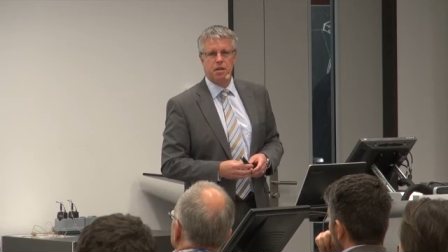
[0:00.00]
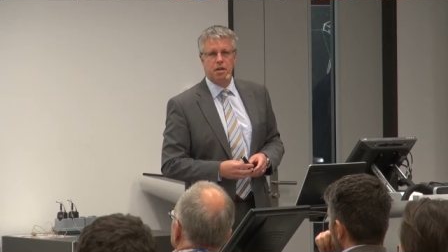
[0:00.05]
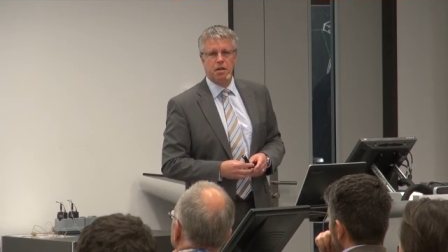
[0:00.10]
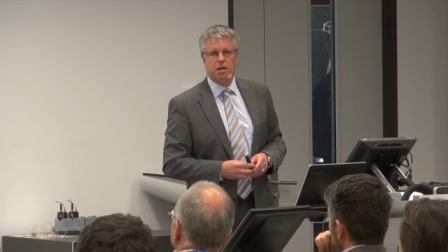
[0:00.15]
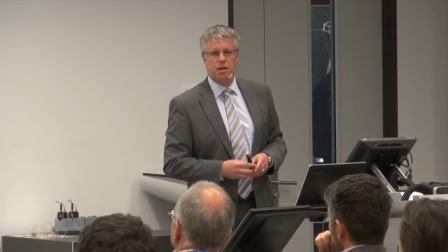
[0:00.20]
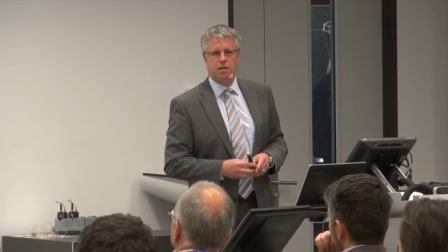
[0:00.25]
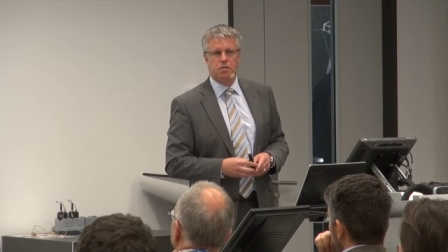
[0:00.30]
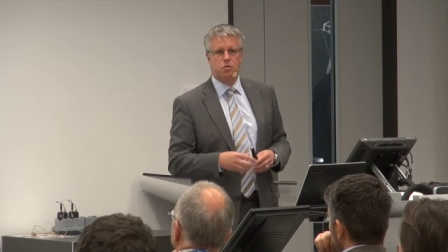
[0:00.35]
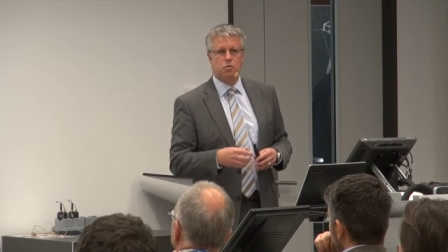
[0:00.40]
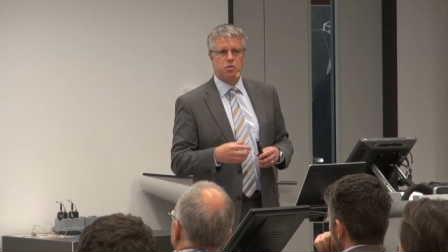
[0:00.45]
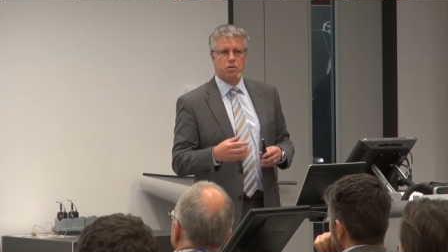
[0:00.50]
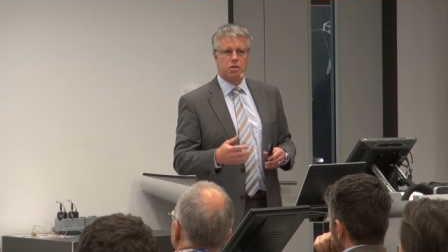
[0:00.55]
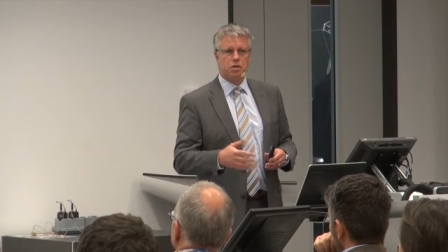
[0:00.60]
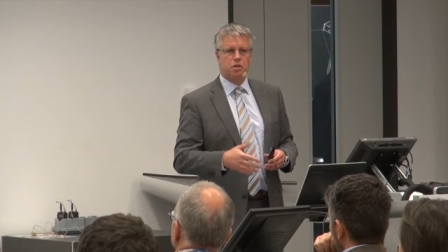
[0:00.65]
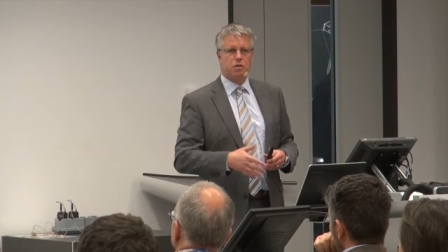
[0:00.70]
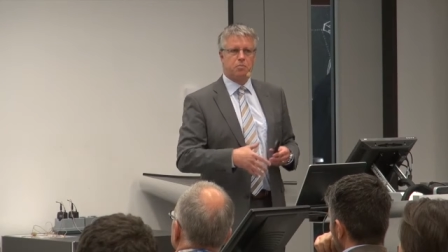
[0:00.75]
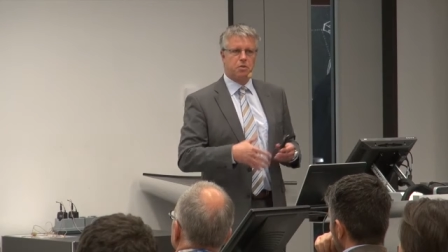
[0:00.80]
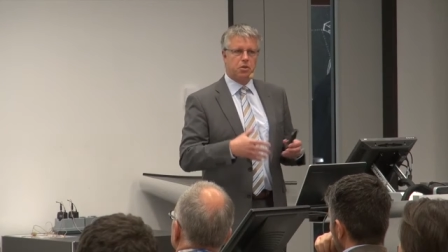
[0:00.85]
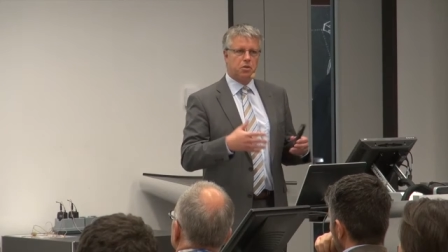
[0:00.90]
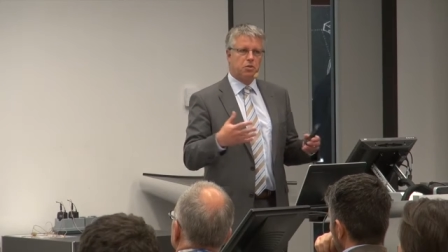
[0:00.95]
to
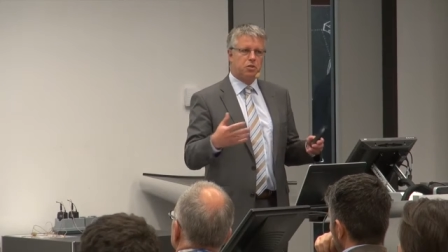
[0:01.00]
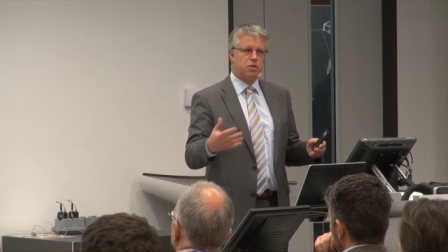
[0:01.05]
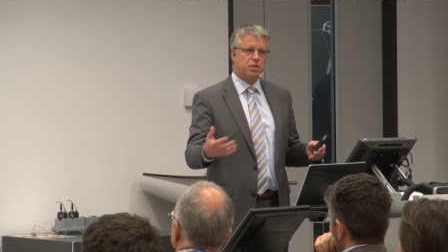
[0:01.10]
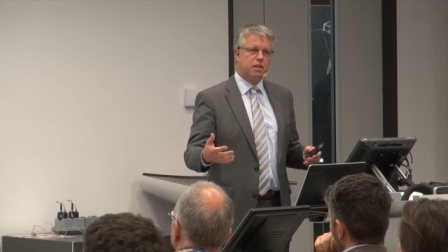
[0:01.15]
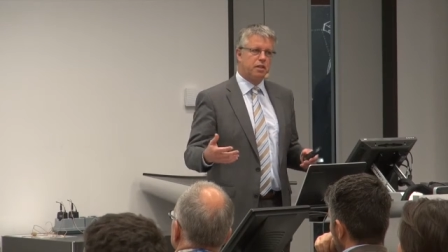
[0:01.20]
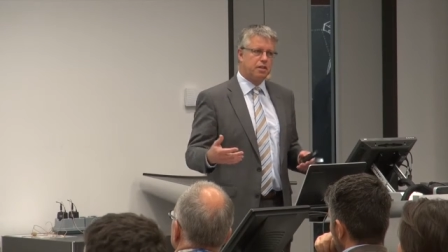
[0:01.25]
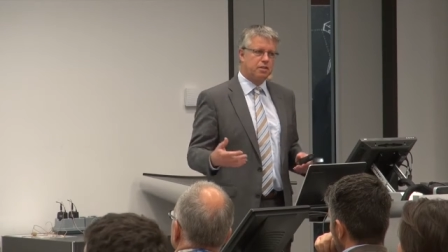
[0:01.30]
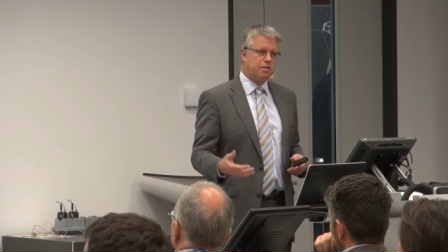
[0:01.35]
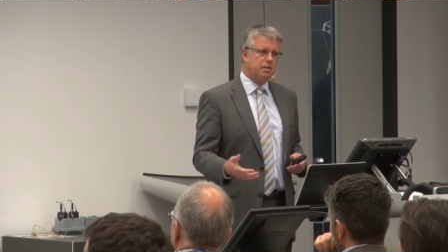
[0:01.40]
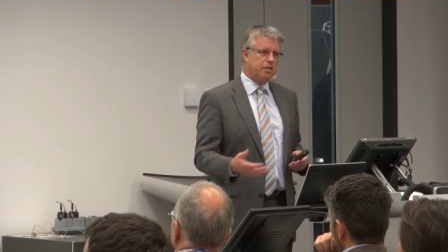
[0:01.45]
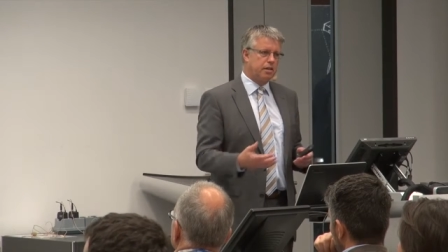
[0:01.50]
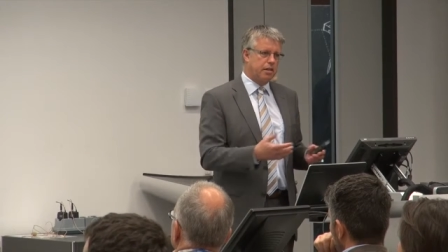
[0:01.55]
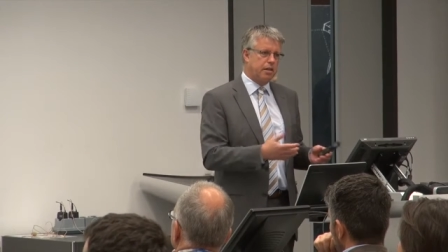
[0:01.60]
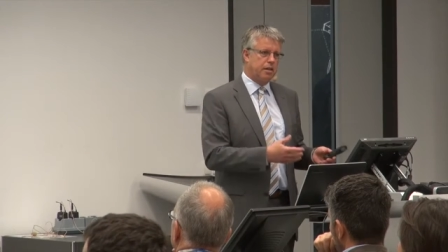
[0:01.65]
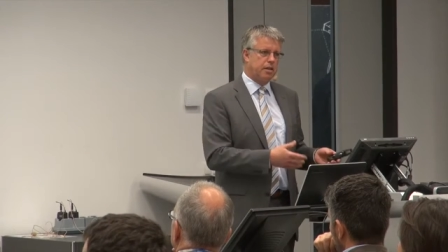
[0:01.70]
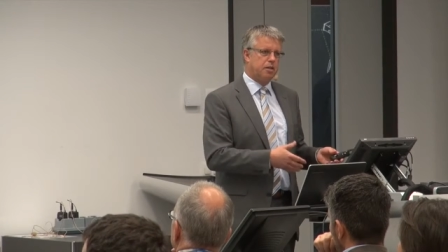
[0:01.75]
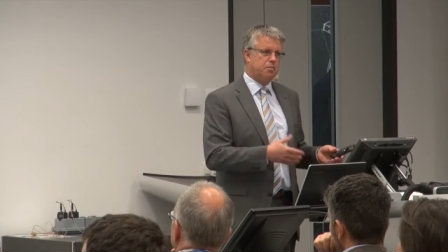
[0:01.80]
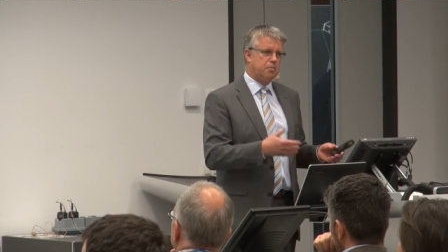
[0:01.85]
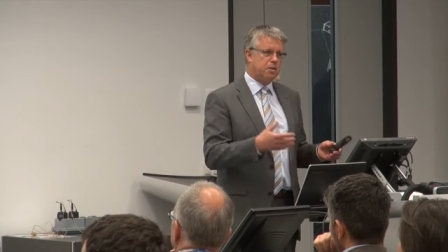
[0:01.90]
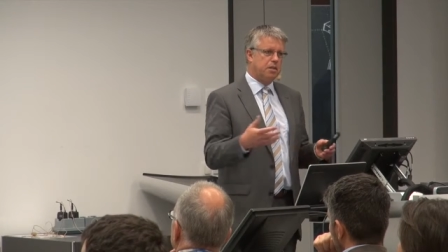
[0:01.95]
start projects in
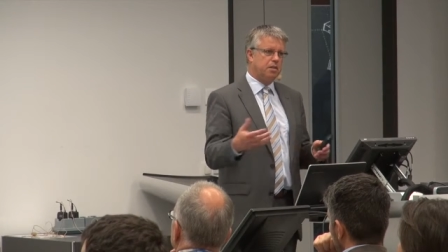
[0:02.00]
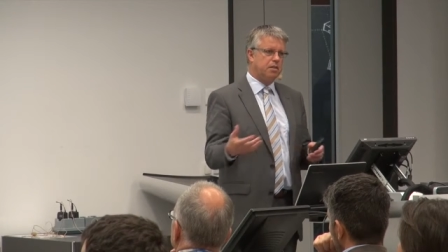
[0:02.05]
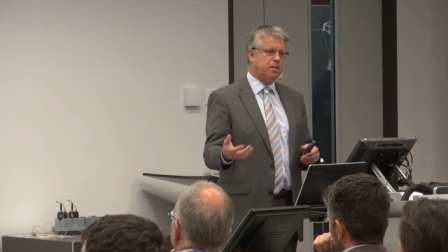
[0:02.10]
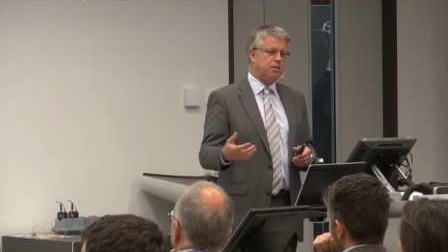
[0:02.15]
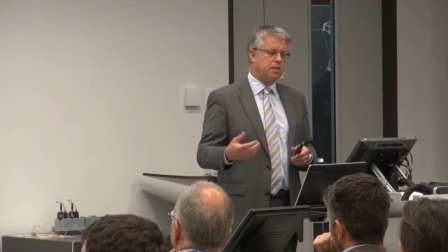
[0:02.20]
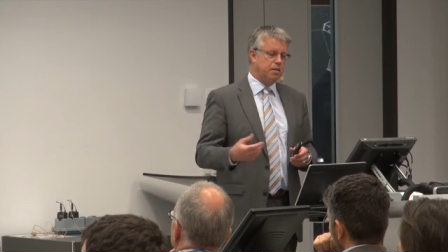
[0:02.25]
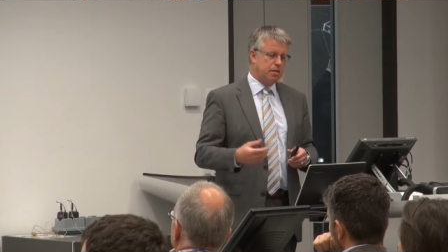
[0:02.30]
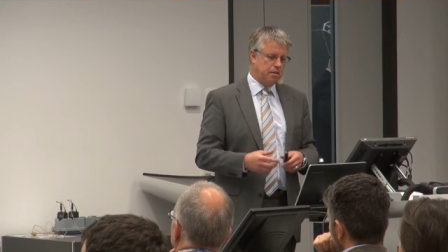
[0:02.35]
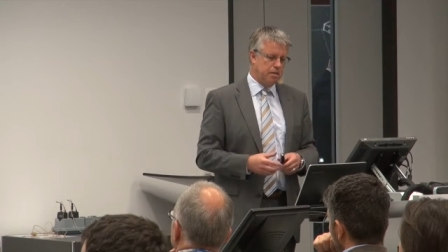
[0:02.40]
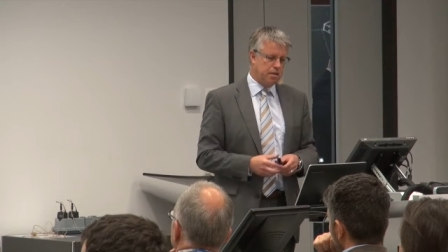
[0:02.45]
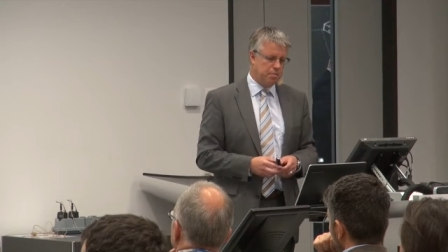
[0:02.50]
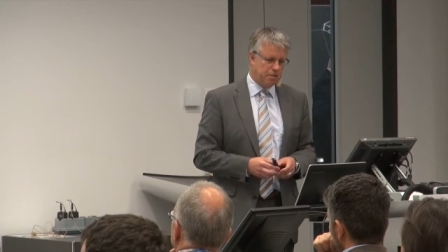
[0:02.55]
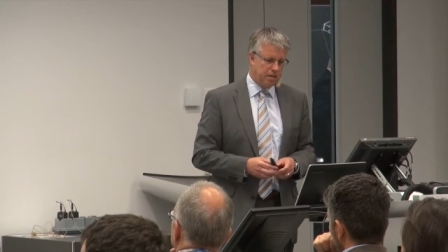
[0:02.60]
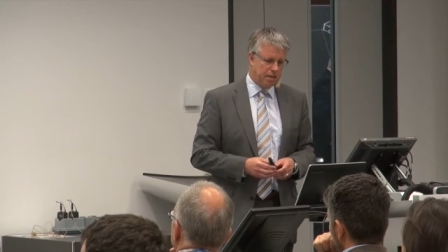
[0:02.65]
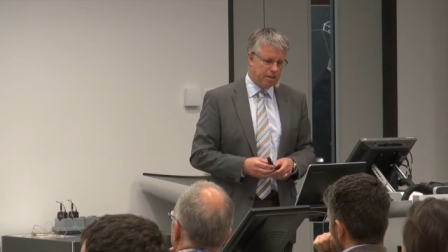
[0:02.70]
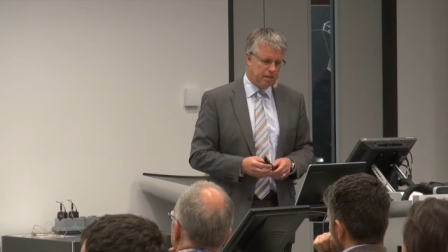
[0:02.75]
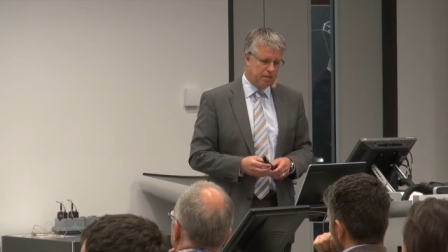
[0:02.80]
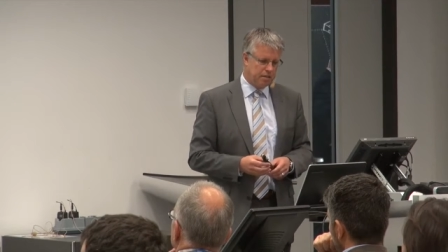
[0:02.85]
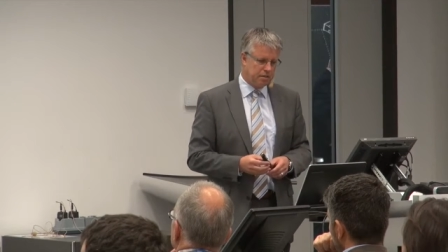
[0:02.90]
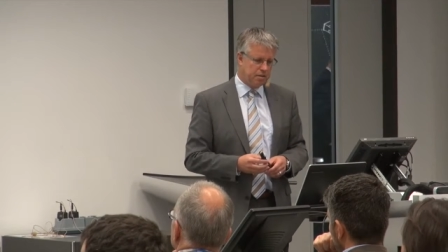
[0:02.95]
academy, in
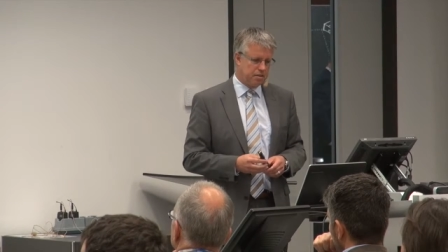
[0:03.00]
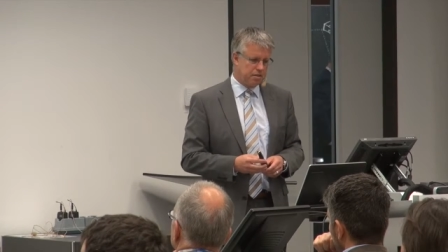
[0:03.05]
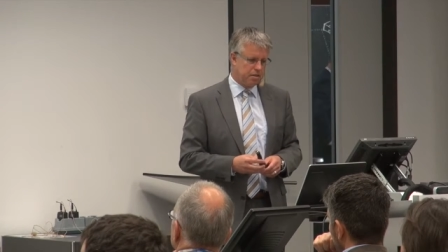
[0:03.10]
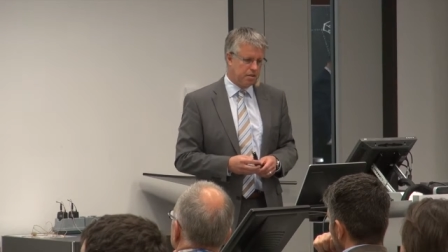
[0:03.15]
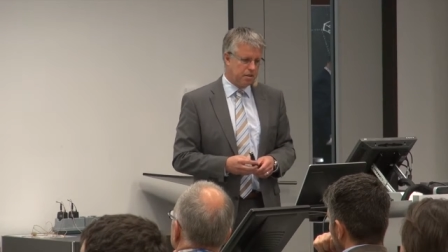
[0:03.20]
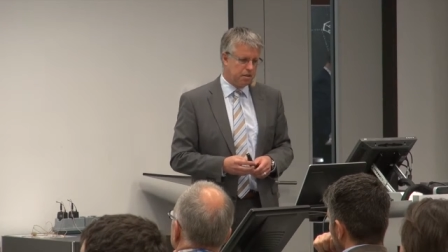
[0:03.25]
applied